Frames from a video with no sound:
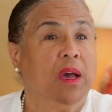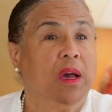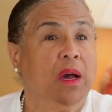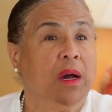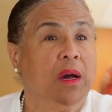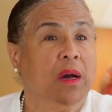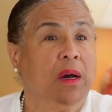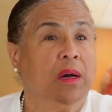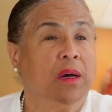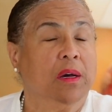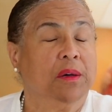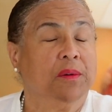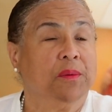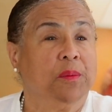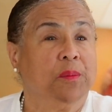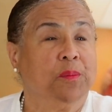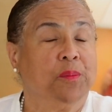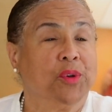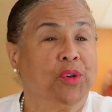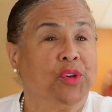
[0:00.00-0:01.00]

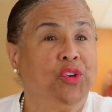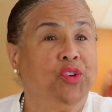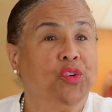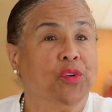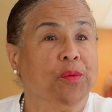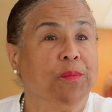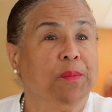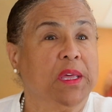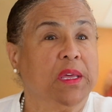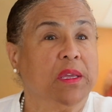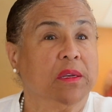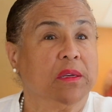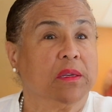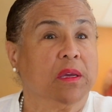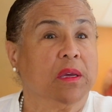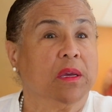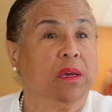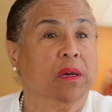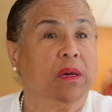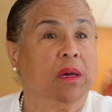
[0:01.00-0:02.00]
Procurement
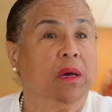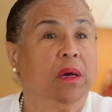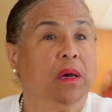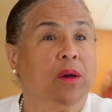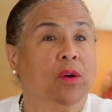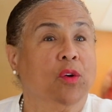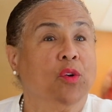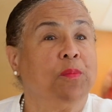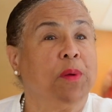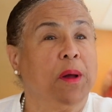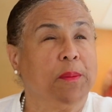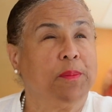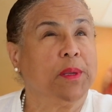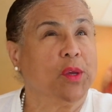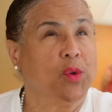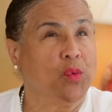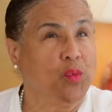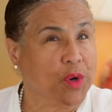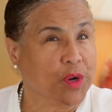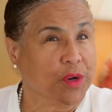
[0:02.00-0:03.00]
or
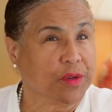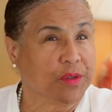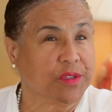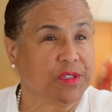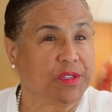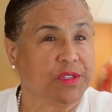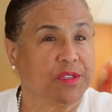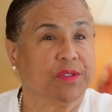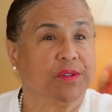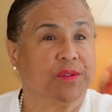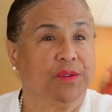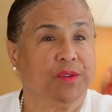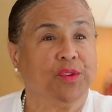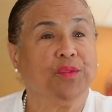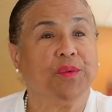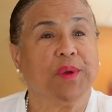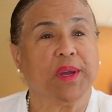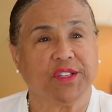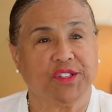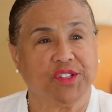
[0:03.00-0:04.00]
public works,
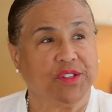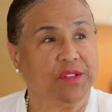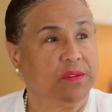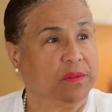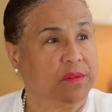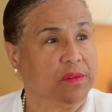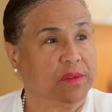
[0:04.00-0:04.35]
correction.